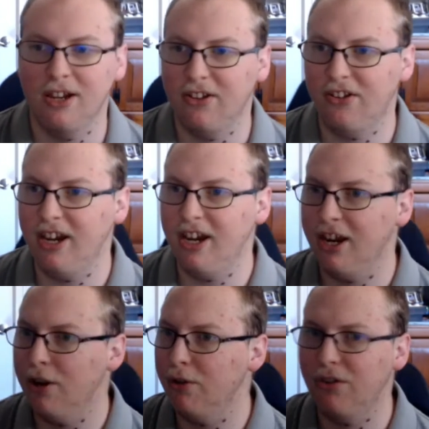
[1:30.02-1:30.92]
say
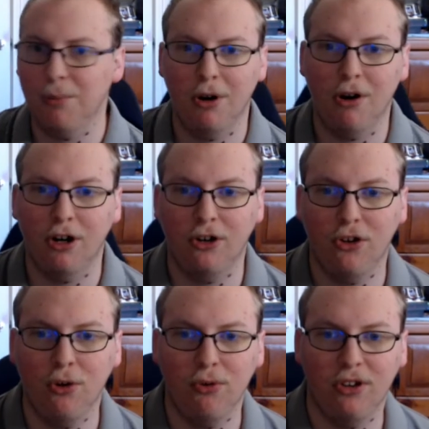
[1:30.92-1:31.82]
I go somewhere on a
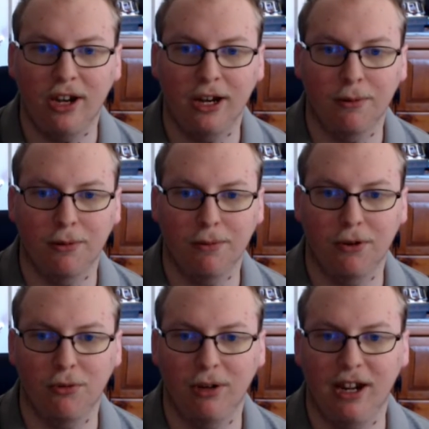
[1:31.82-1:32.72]
Tuesday of the
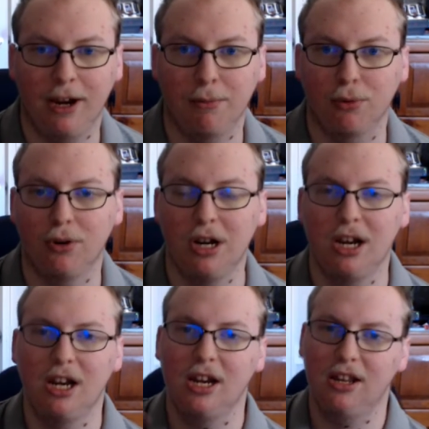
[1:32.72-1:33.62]
first week of April,
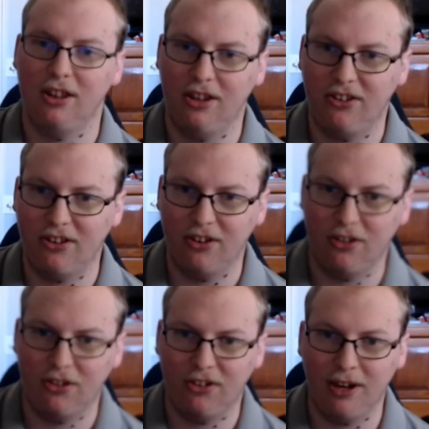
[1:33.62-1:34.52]
this
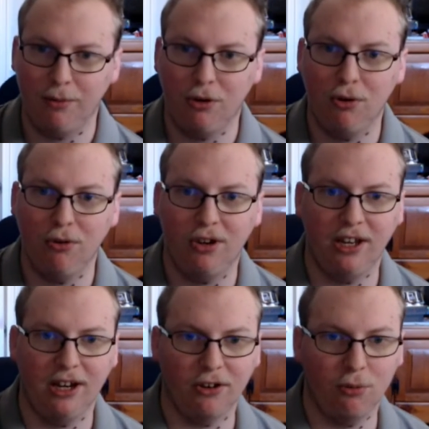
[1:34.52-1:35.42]
same Tuesday
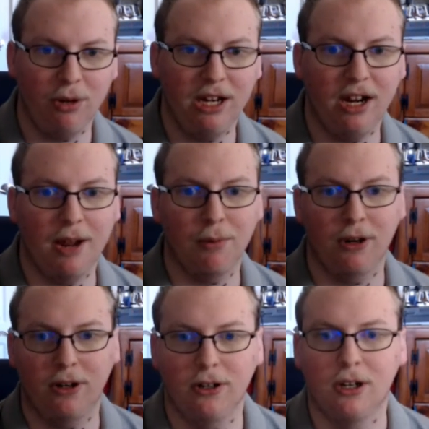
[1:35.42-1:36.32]
next week, I'm going
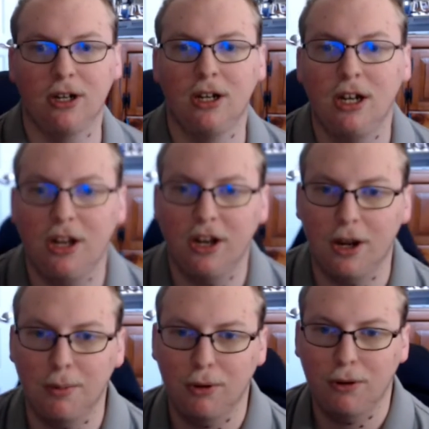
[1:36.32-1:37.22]
to
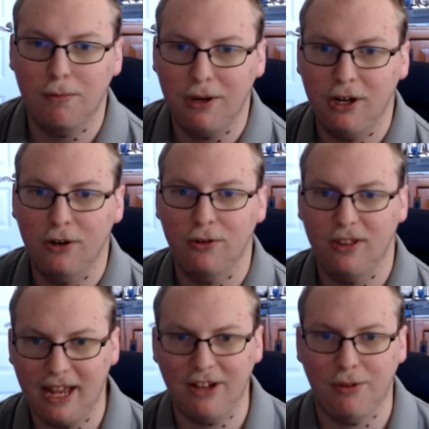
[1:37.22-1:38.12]
upload a video,
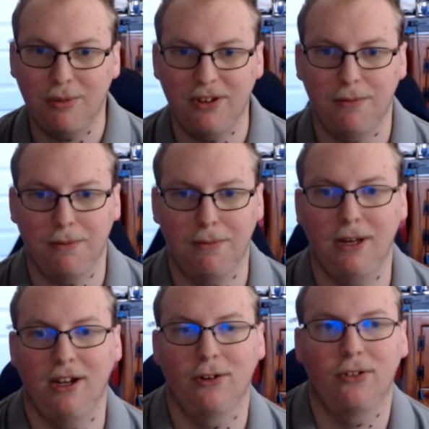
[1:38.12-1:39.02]
that specific
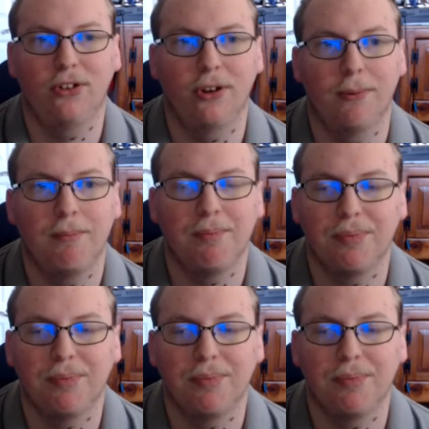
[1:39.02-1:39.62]
video. So,